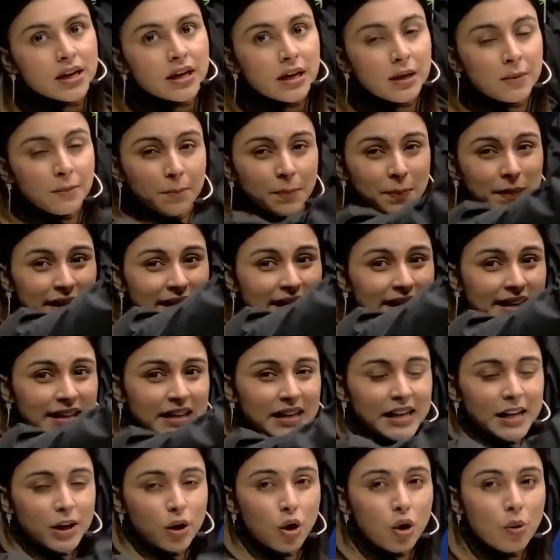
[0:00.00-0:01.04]

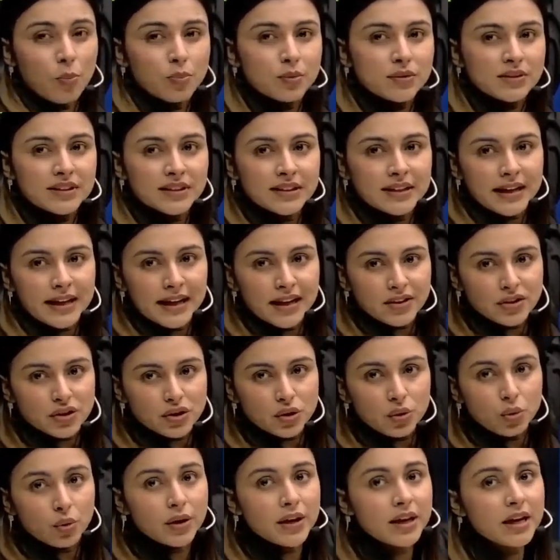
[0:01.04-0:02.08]
Completely opposite edge.
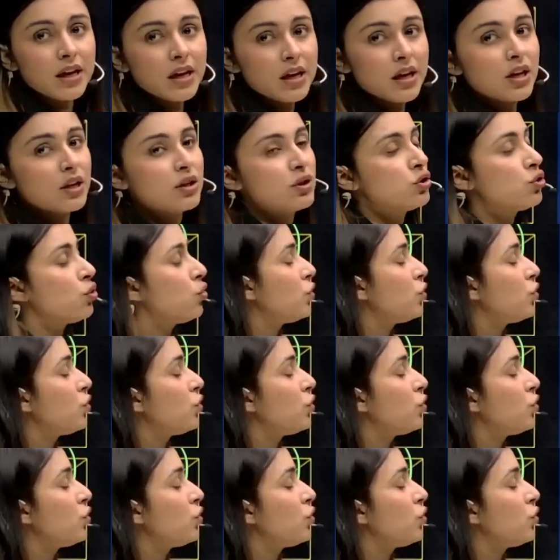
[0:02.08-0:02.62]
Okay. So